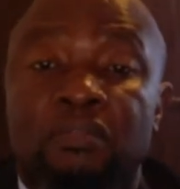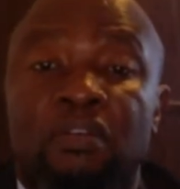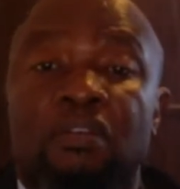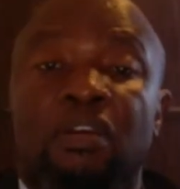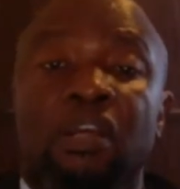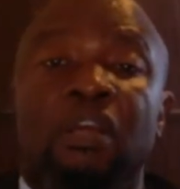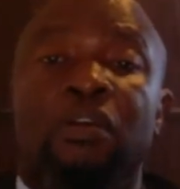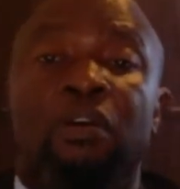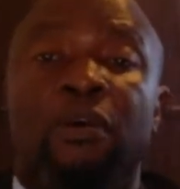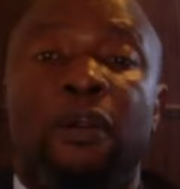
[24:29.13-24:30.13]
The
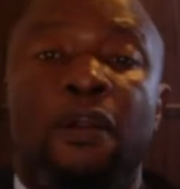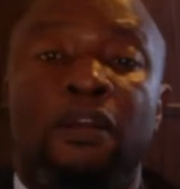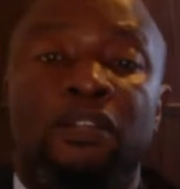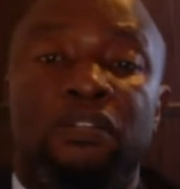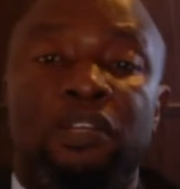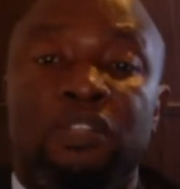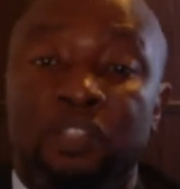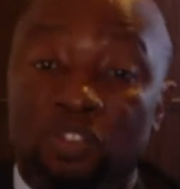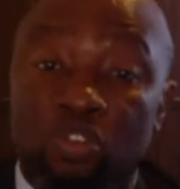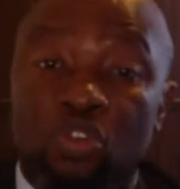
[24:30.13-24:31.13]
Hague is just
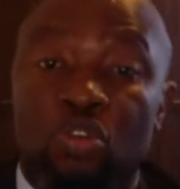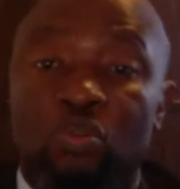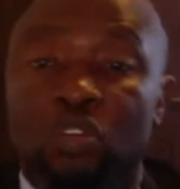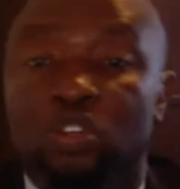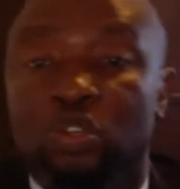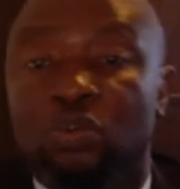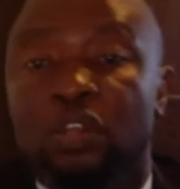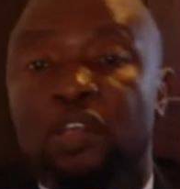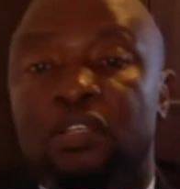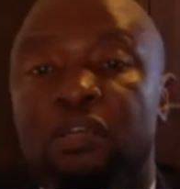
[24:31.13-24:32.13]
an institution to
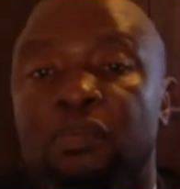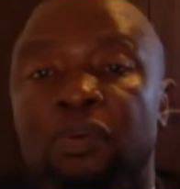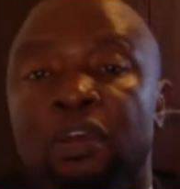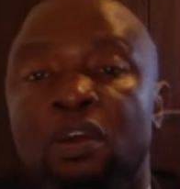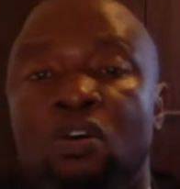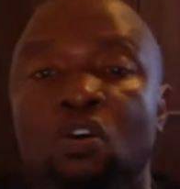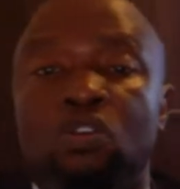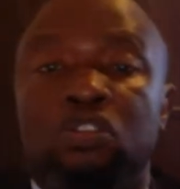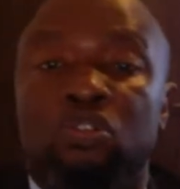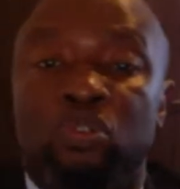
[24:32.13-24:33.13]
ensure that the
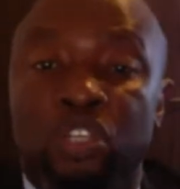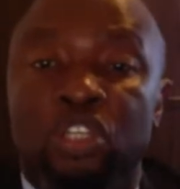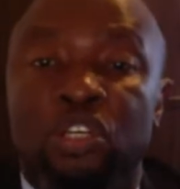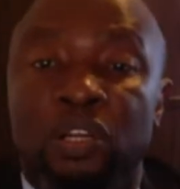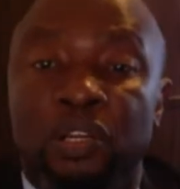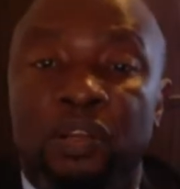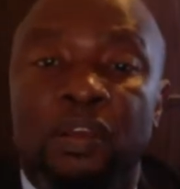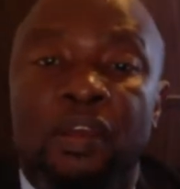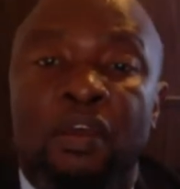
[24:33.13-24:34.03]
court judicial